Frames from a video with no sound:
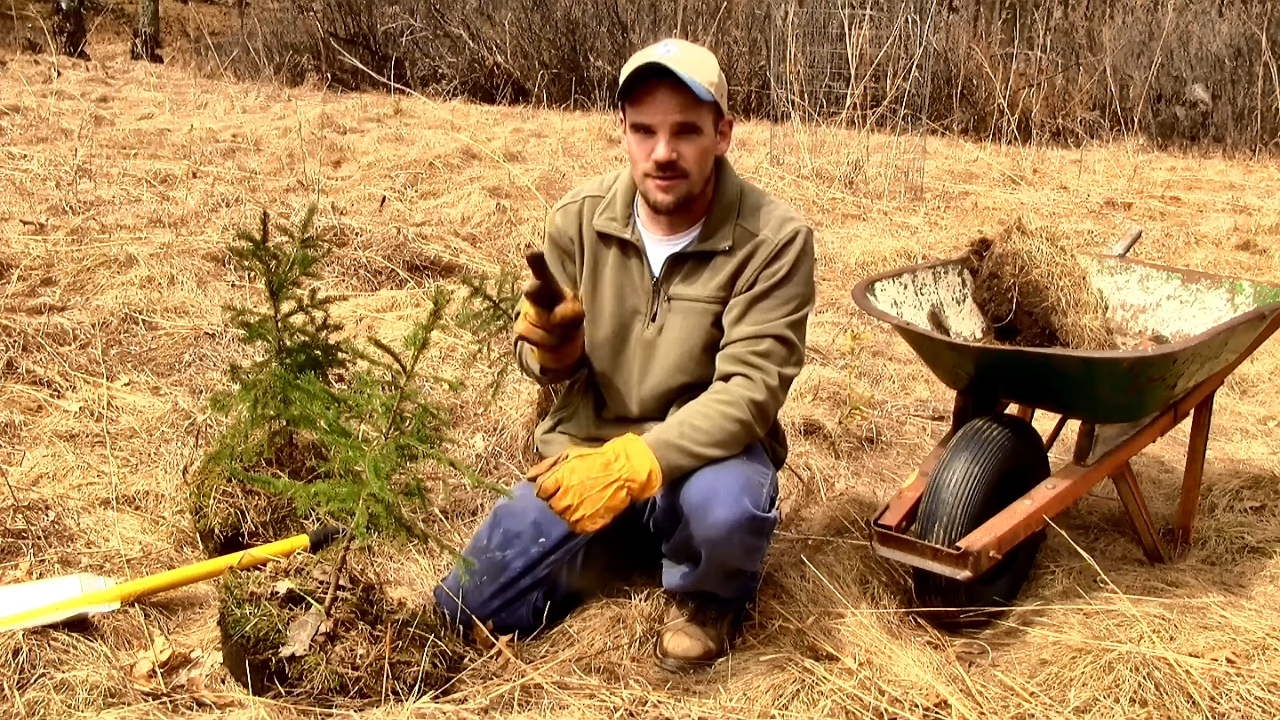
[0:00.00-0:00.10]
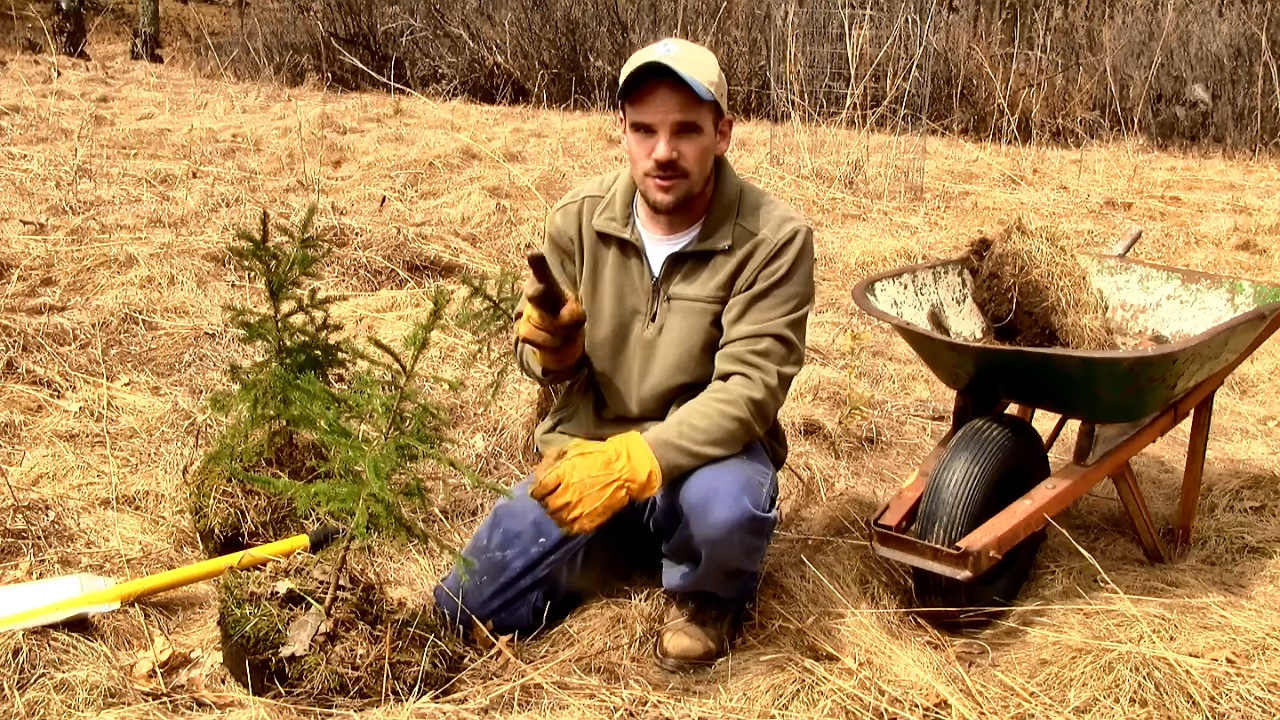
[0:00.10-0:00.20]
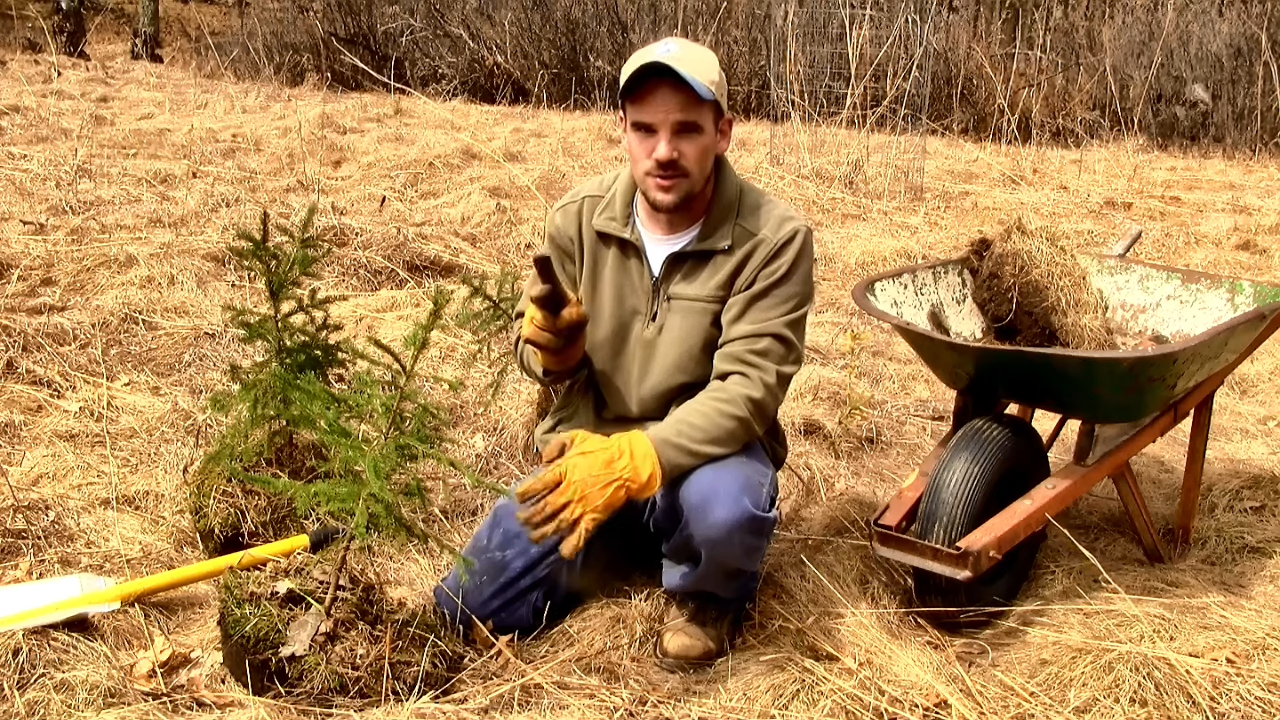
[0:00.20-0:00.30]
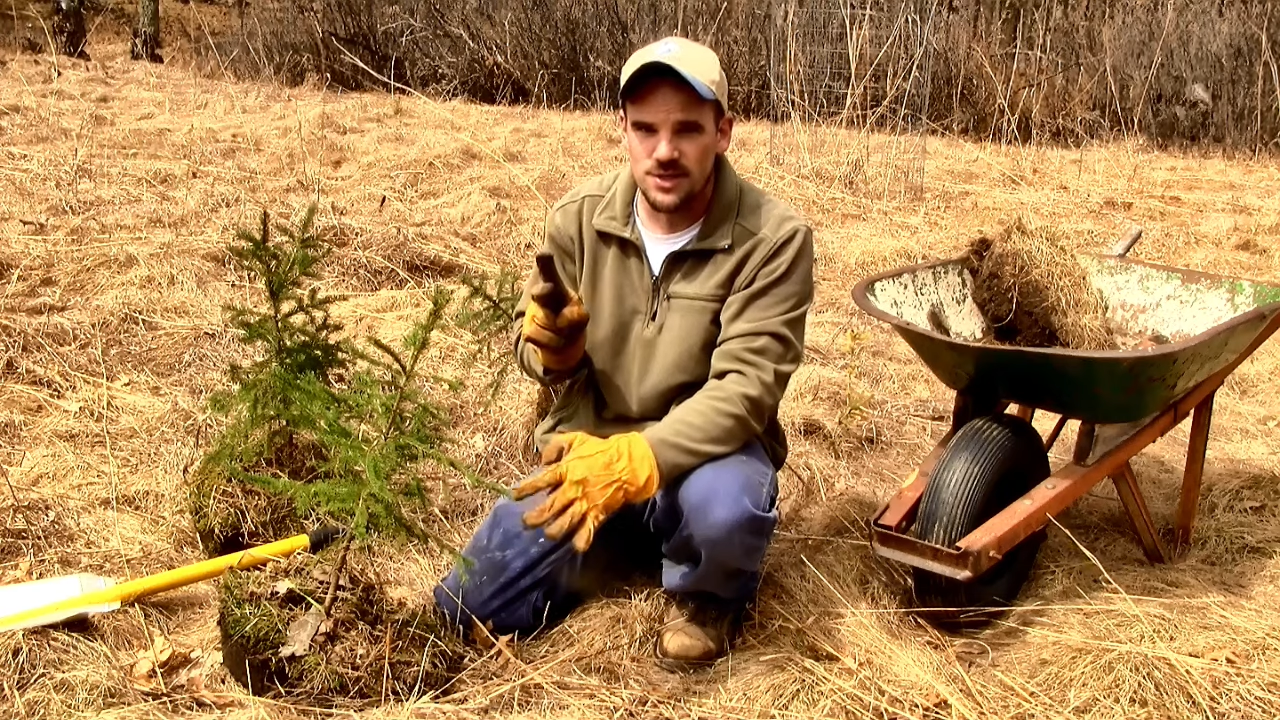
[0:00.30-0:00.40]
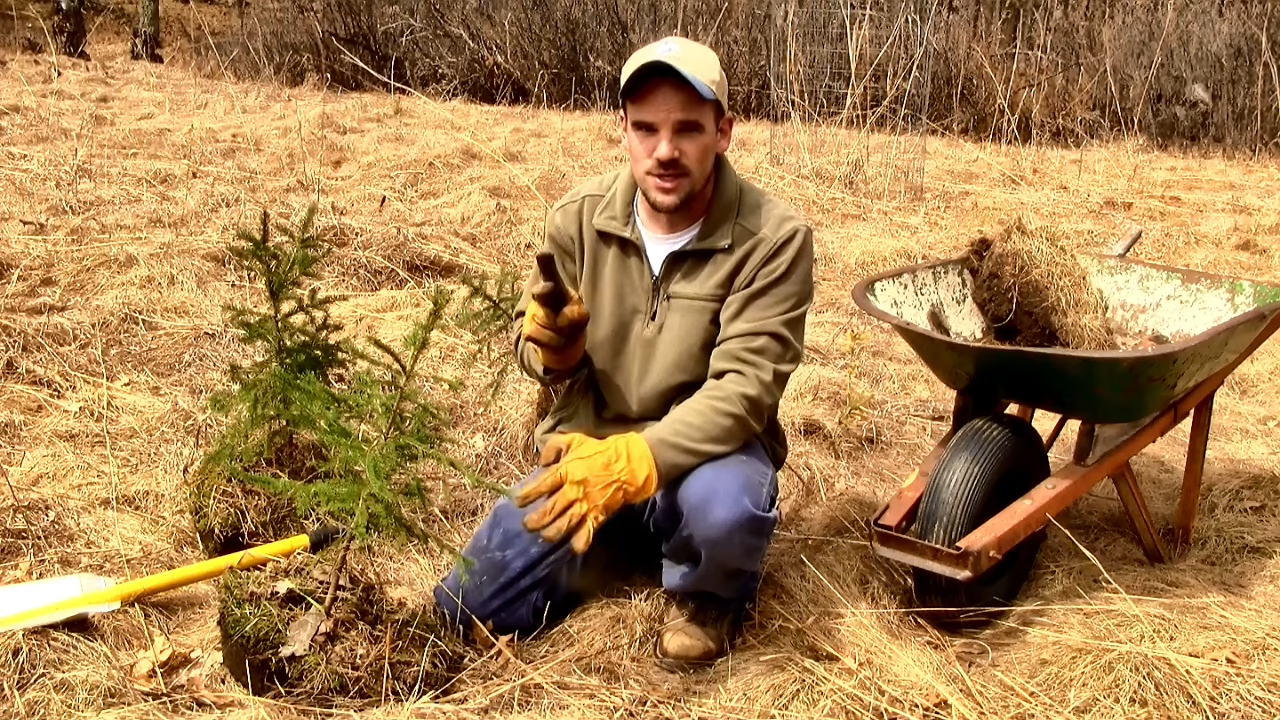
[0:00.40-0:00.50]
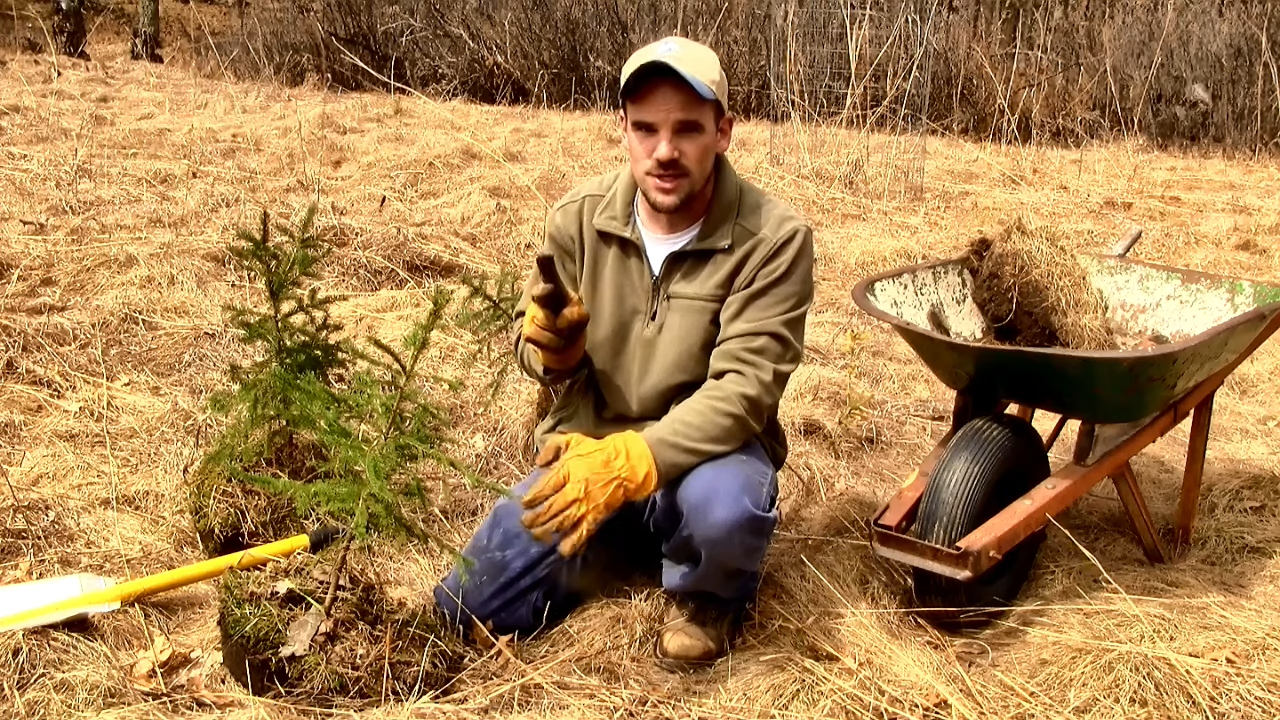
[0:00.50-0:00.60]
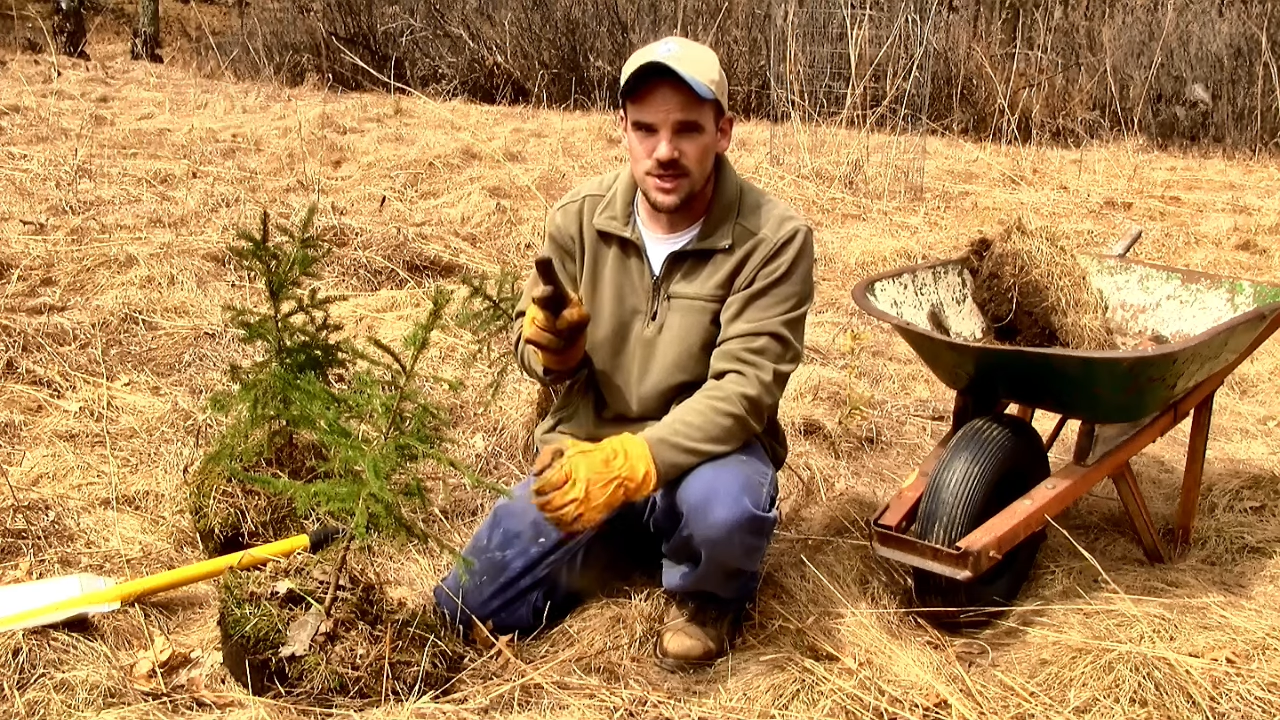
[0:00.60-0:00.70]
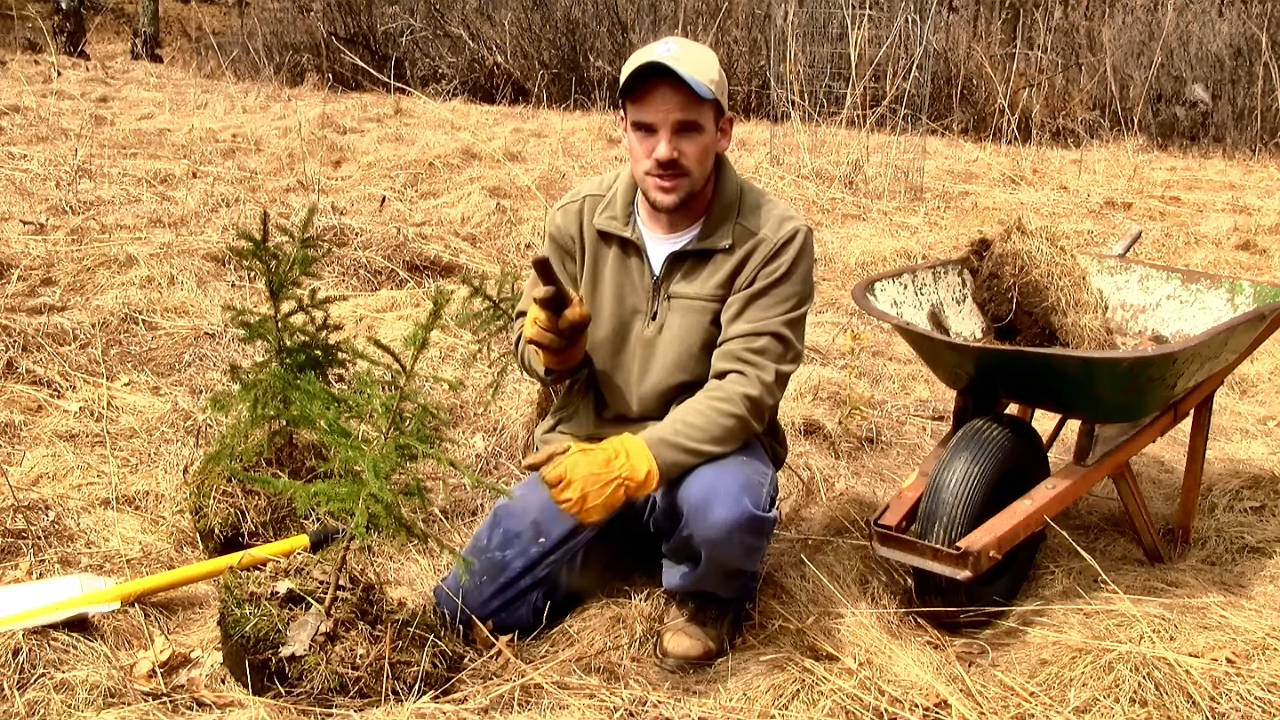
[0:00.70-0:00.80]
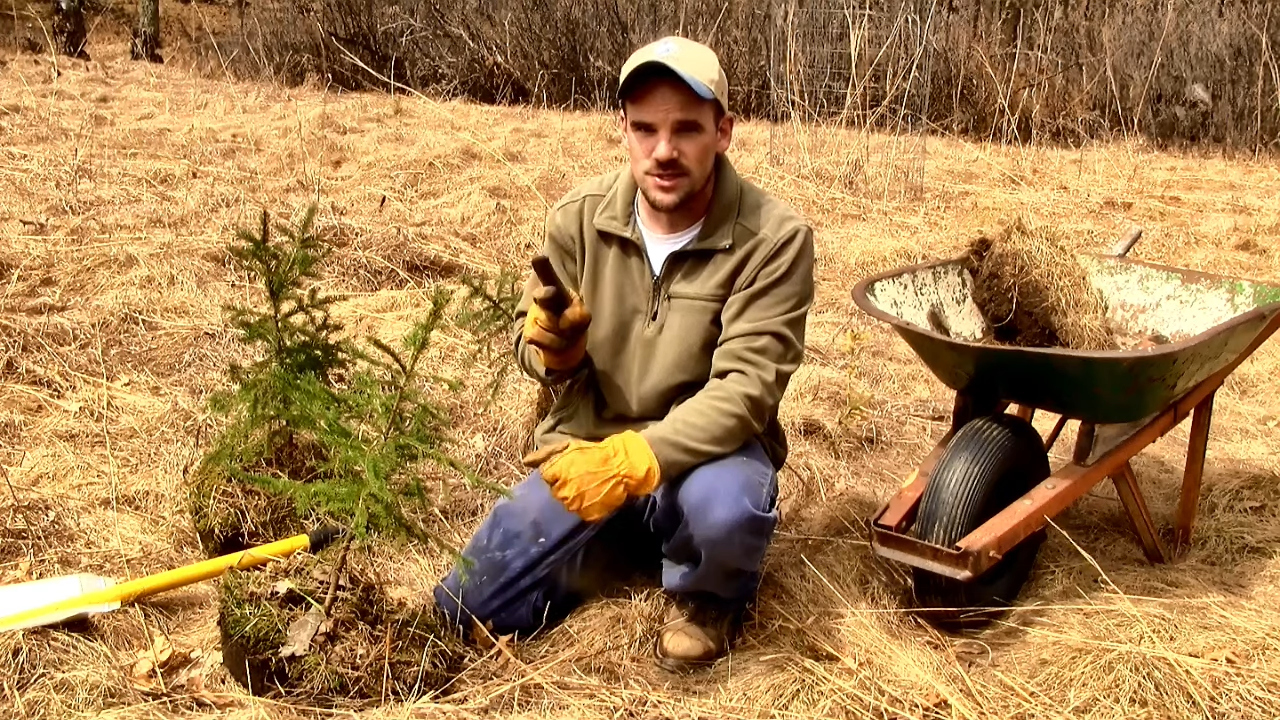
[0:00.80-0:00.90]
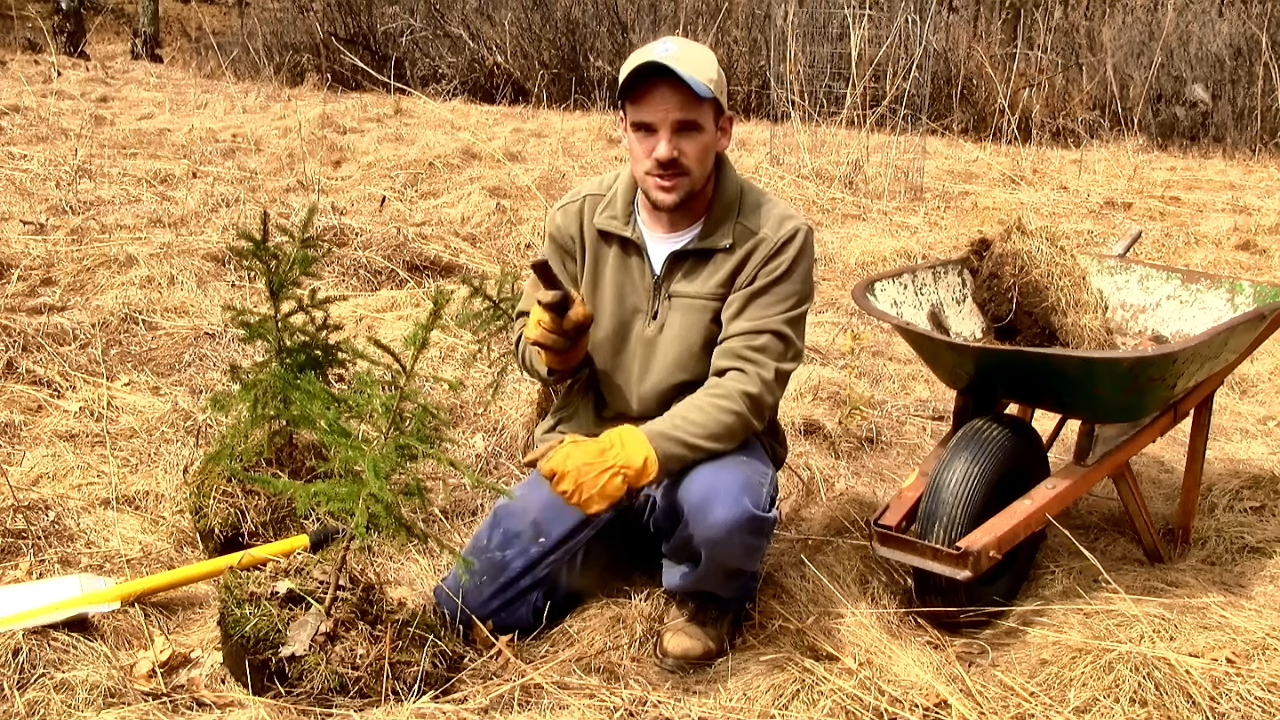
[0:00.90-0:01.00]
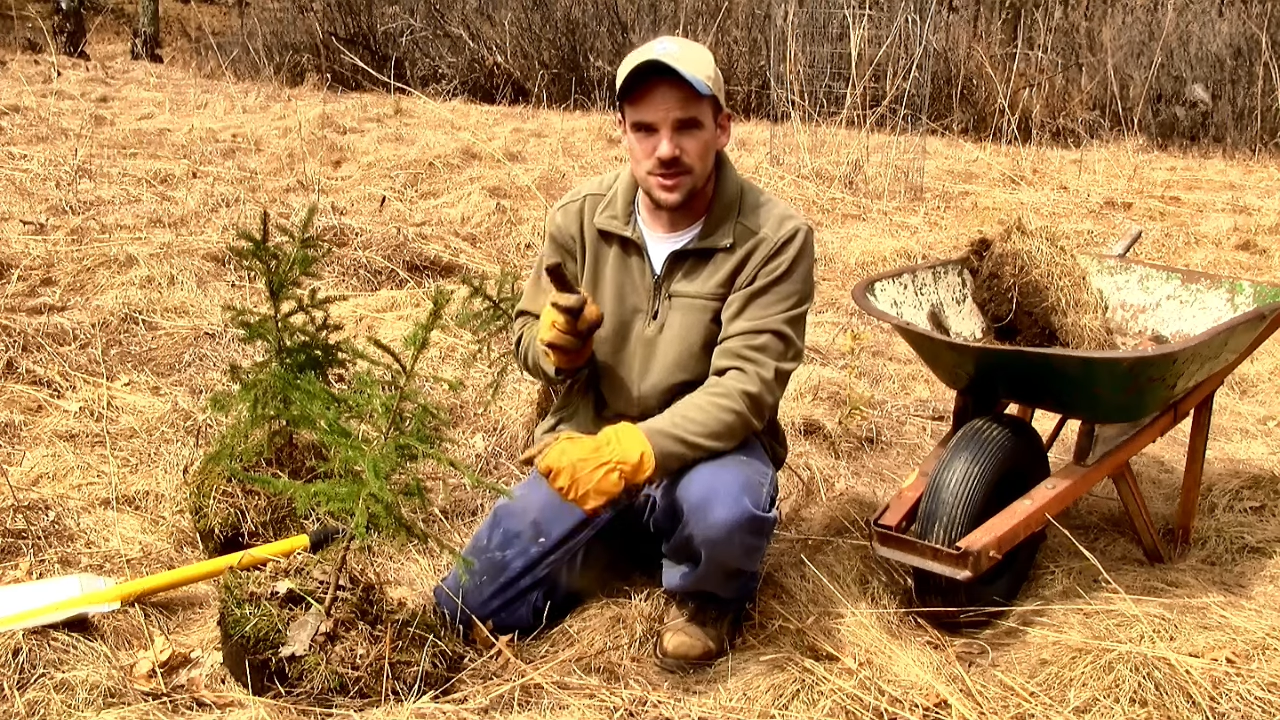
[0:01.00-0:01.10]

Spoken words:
in those conditions,